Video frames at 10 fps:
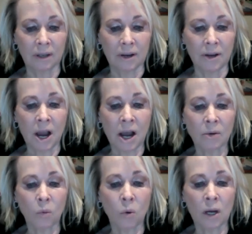
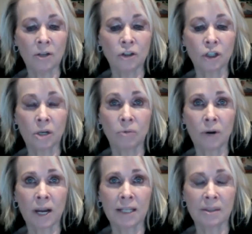not one shall
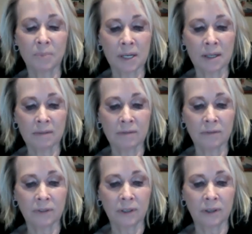rise above
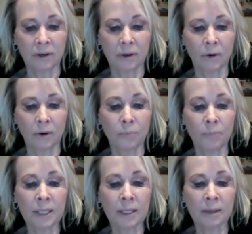or
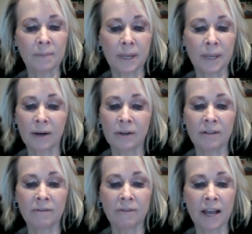be compared
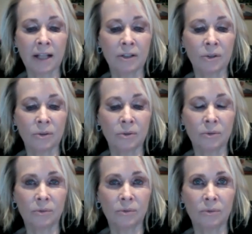in value
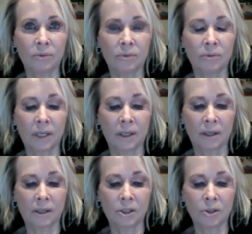
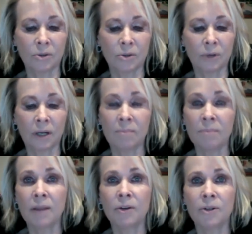to a
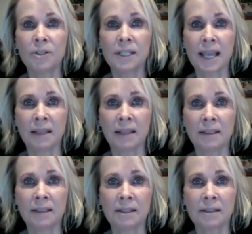mother's
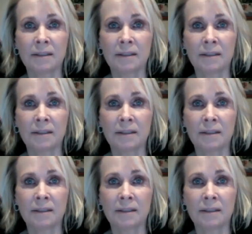endless